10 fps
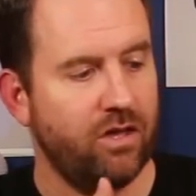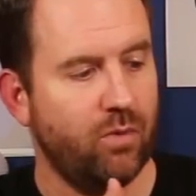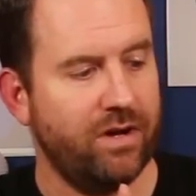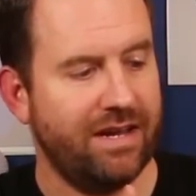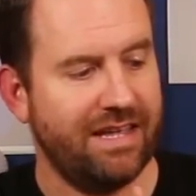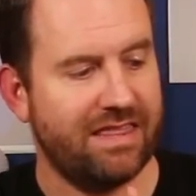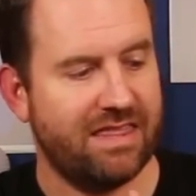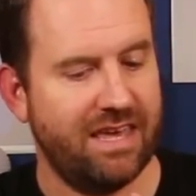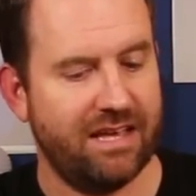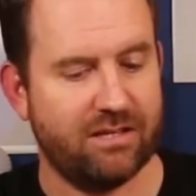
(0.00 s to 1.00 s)
you would
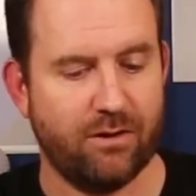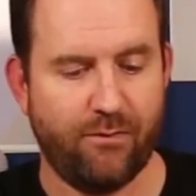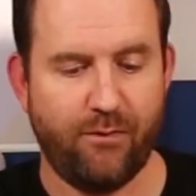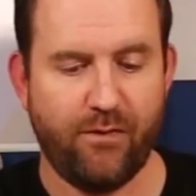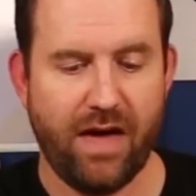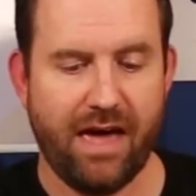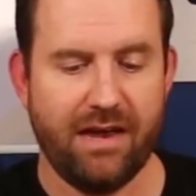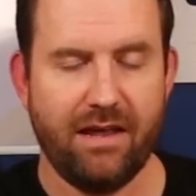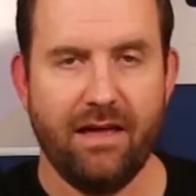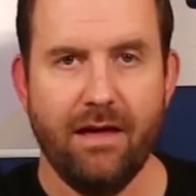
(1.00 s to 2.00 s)
need this
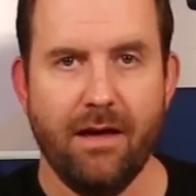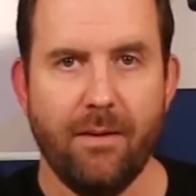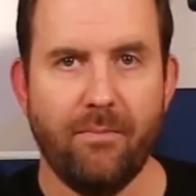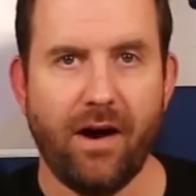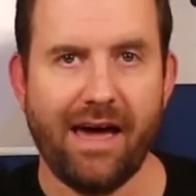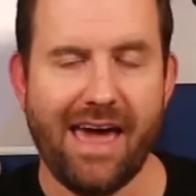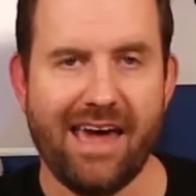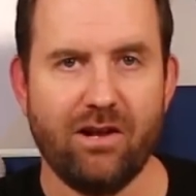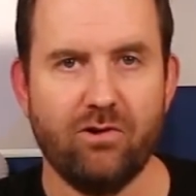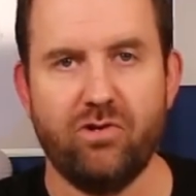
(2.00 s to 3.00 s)
fed by
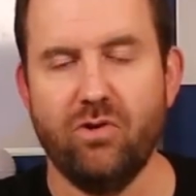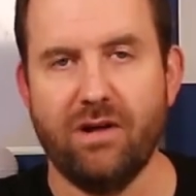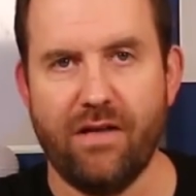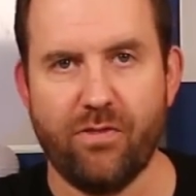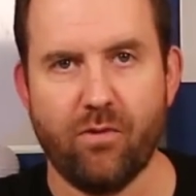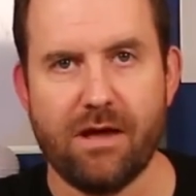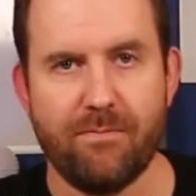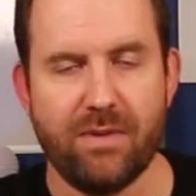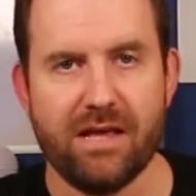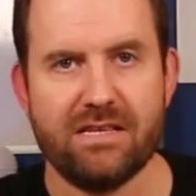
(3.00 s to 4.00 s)

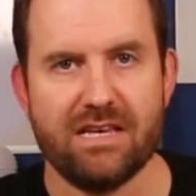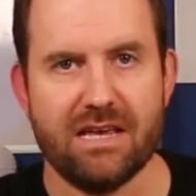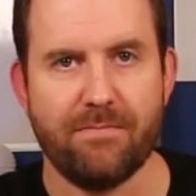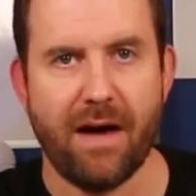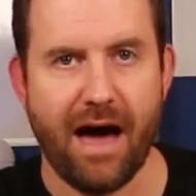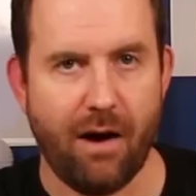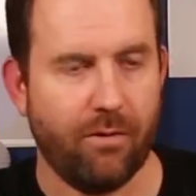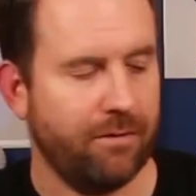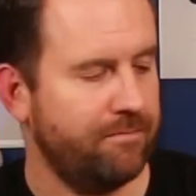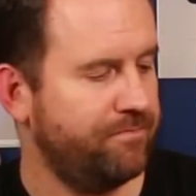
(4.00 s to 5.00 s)
802.3 BT
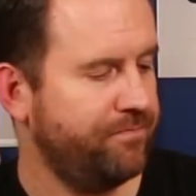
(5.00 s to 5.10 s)
power.